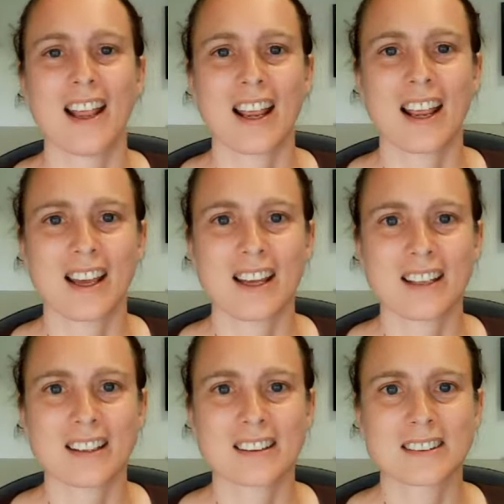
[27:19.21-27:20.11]

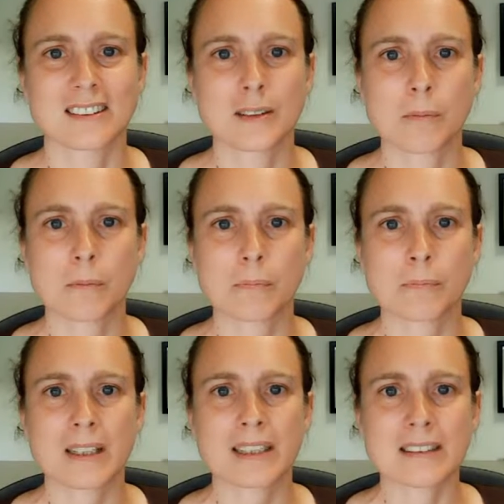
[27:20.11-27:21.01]
And
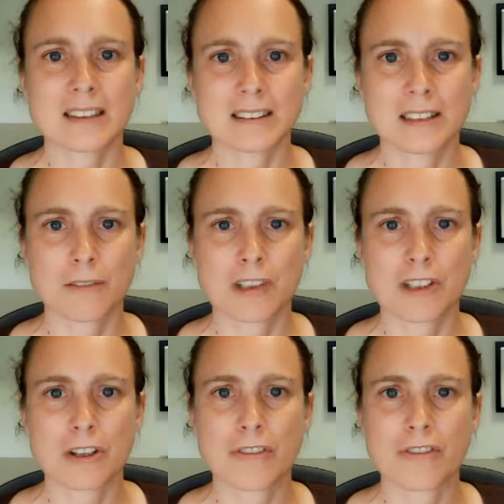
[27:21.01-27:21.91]
playtesting
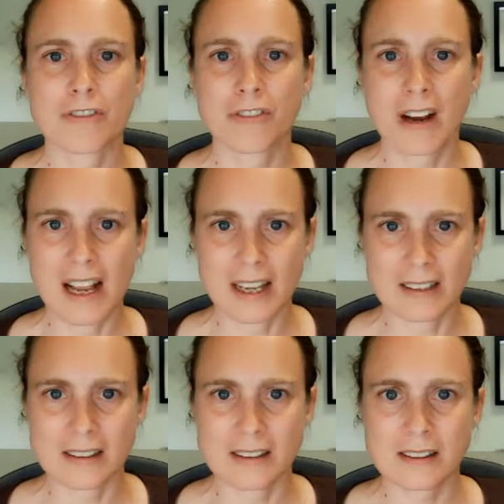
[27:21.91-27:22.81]
with your
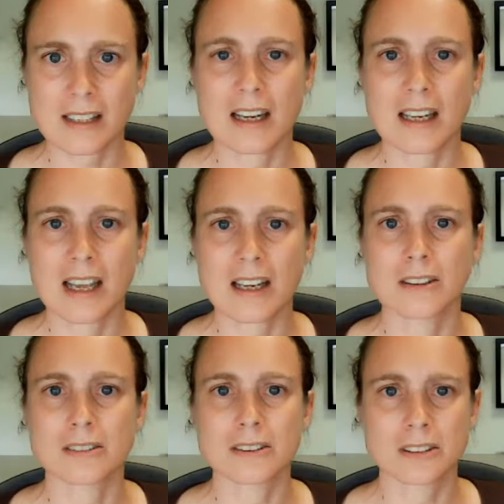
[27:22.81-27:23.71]
friends can get
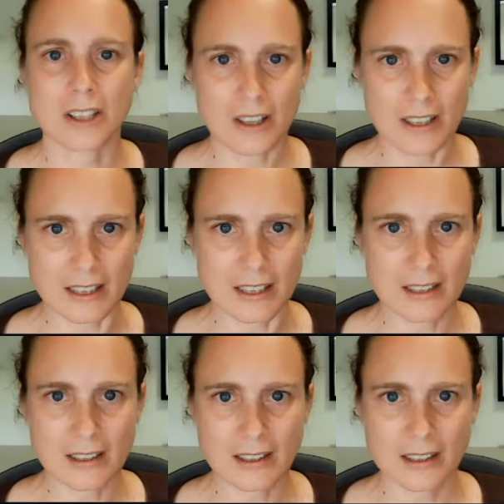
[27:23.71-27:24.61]
you started,